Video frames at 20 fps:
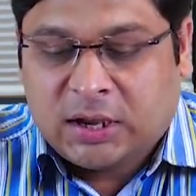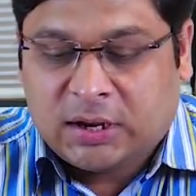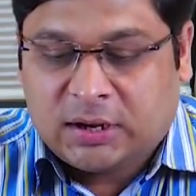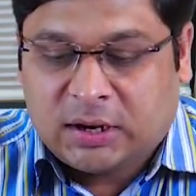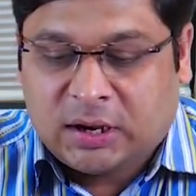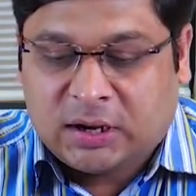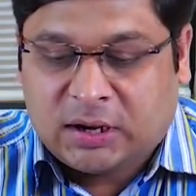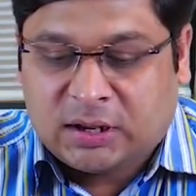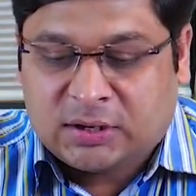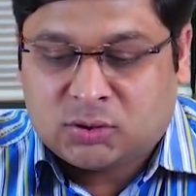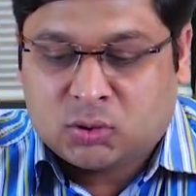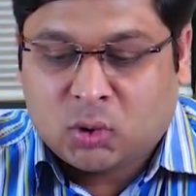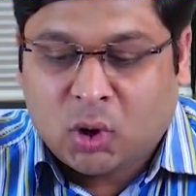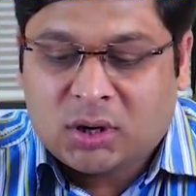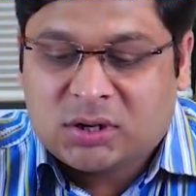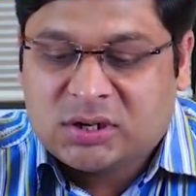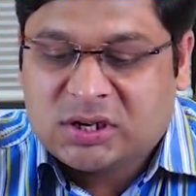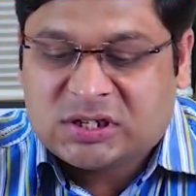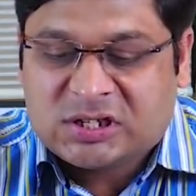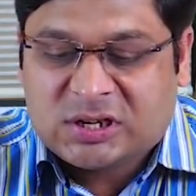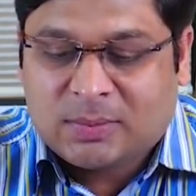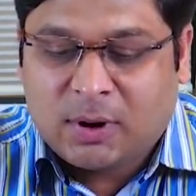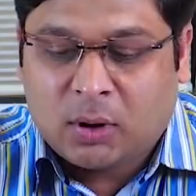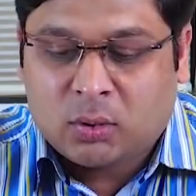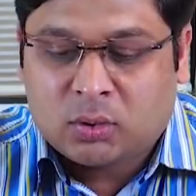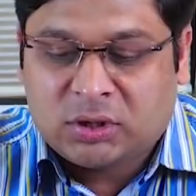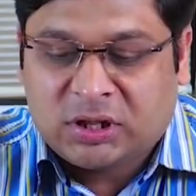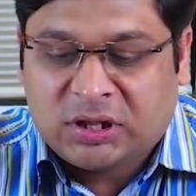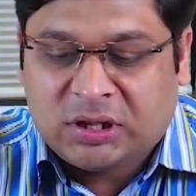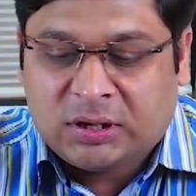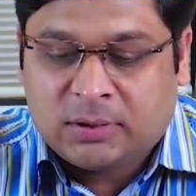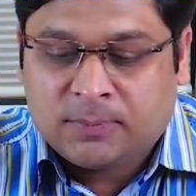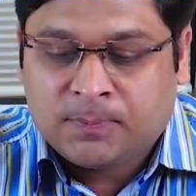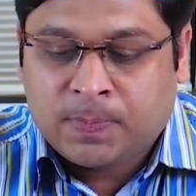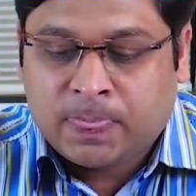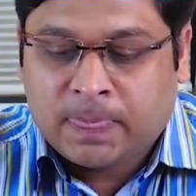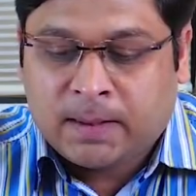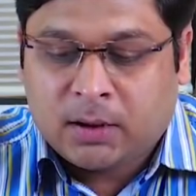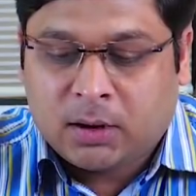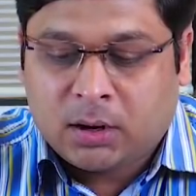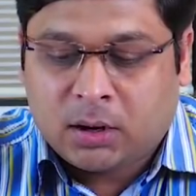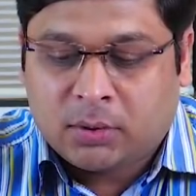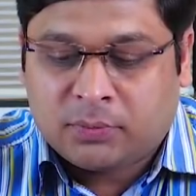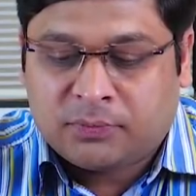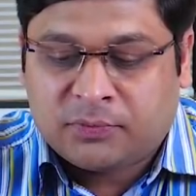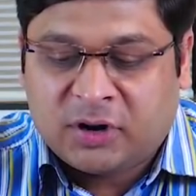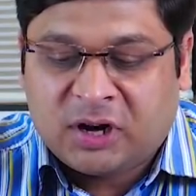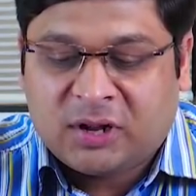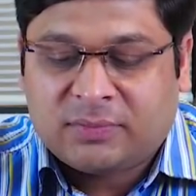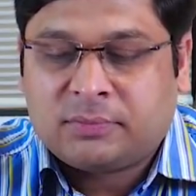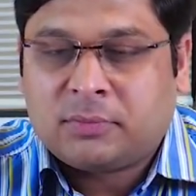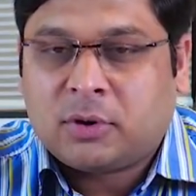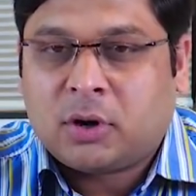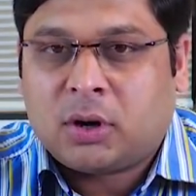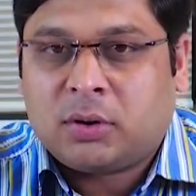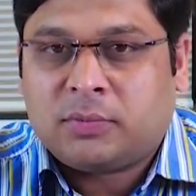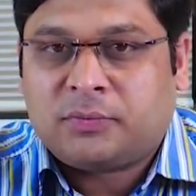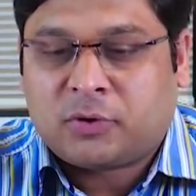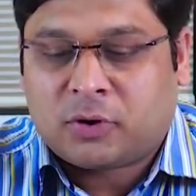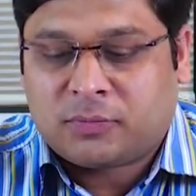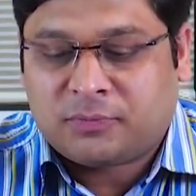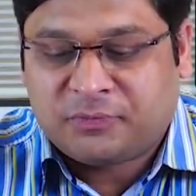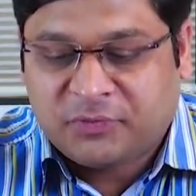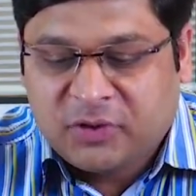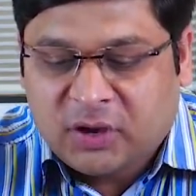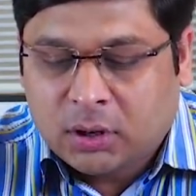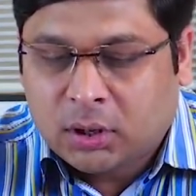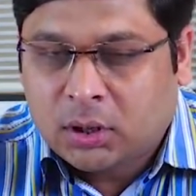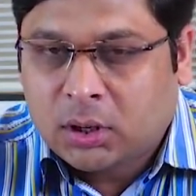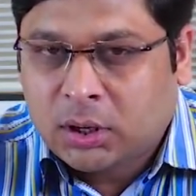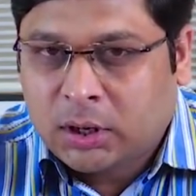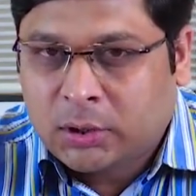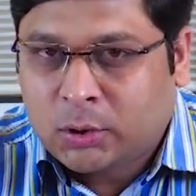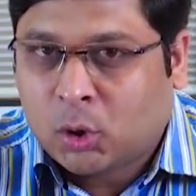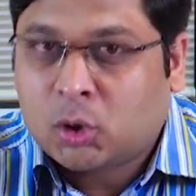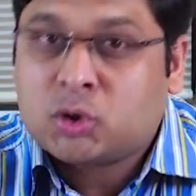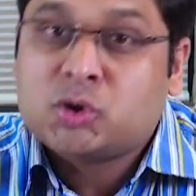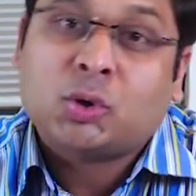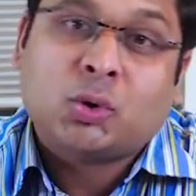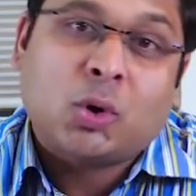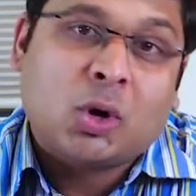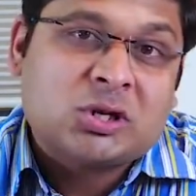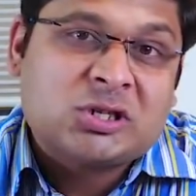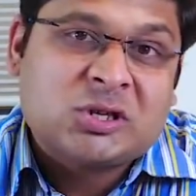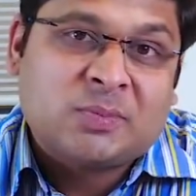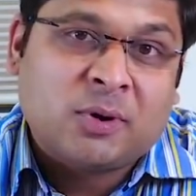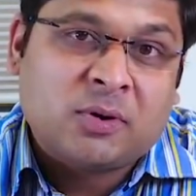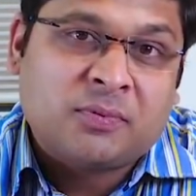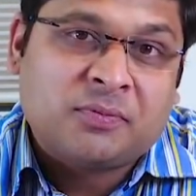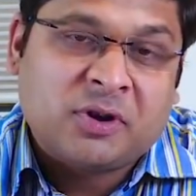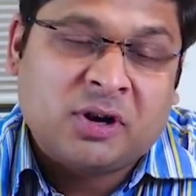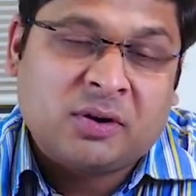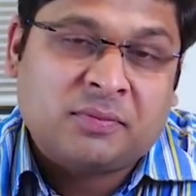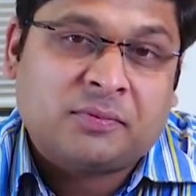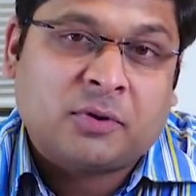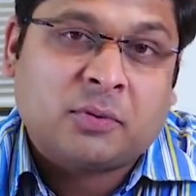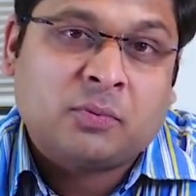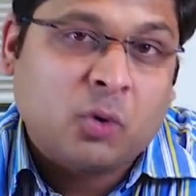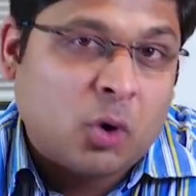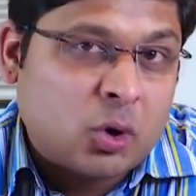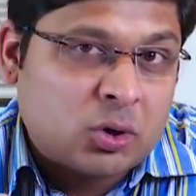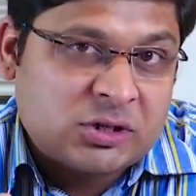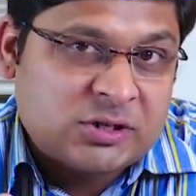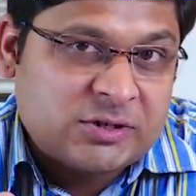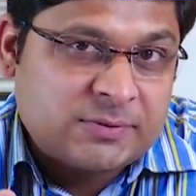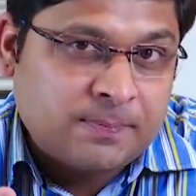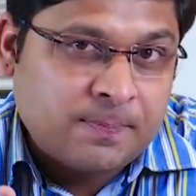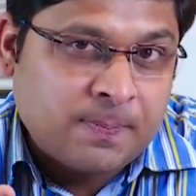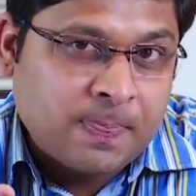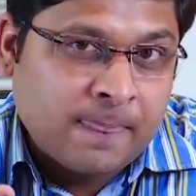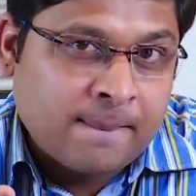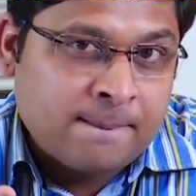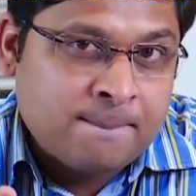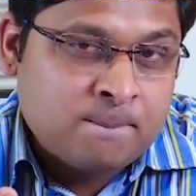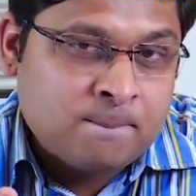It is not just about the freedom from fear. It also talks about freedom from wants.